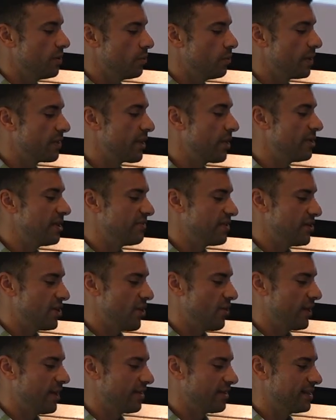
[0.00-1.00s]
Without even
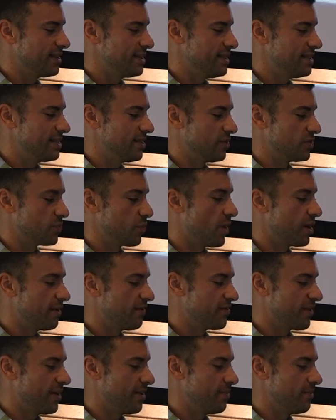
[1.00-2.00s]
knowing the details, one
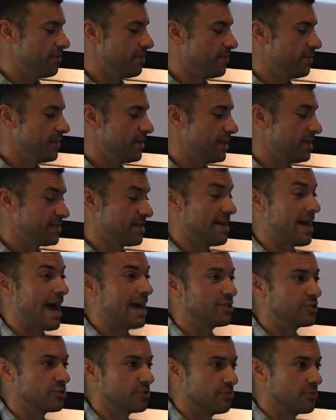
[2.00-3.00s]
of them is a
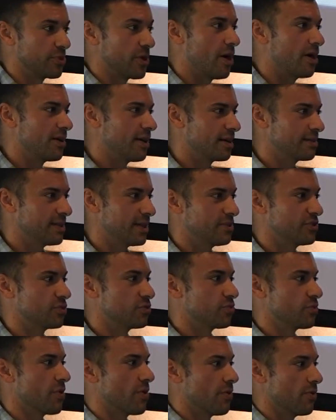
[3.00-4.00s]
natural product that
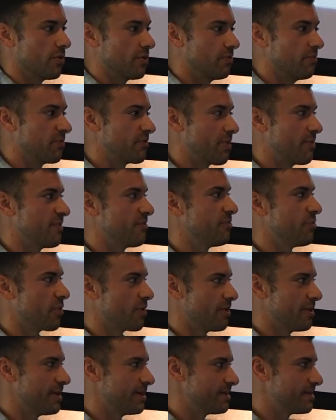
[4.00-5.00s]
is grown from a
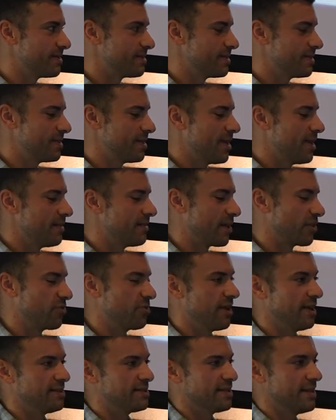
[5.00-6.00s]
forest, that
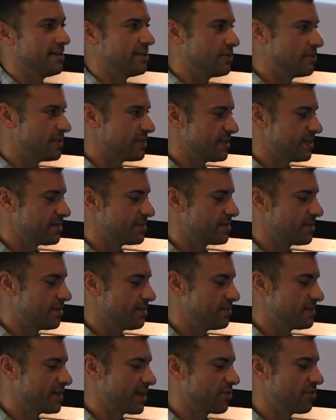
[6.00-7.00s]
creates
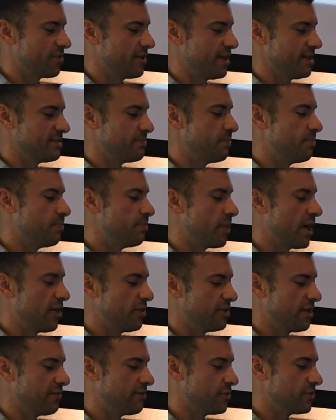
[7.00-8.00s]
ecosystems, that creates
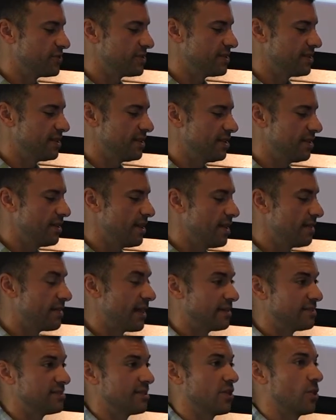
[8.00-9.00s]
biodiversity,
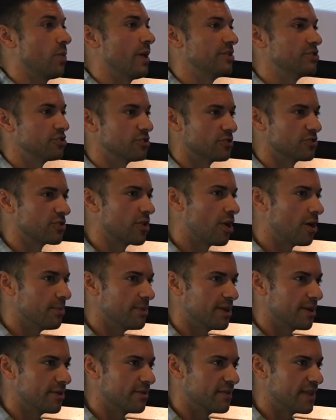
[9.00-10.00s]
that sequesters
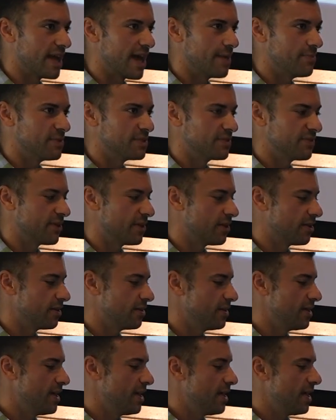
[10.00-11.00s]
carbon out of the
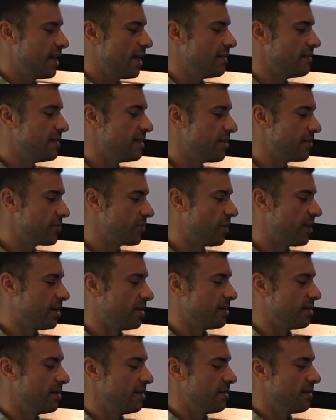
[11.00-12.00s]
atmosphere. And the other
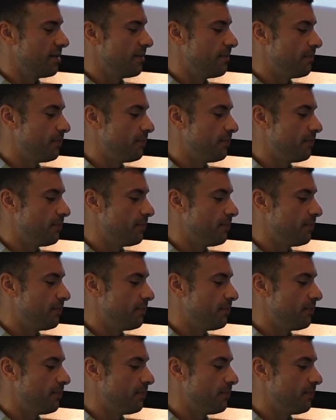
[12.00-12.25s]
one,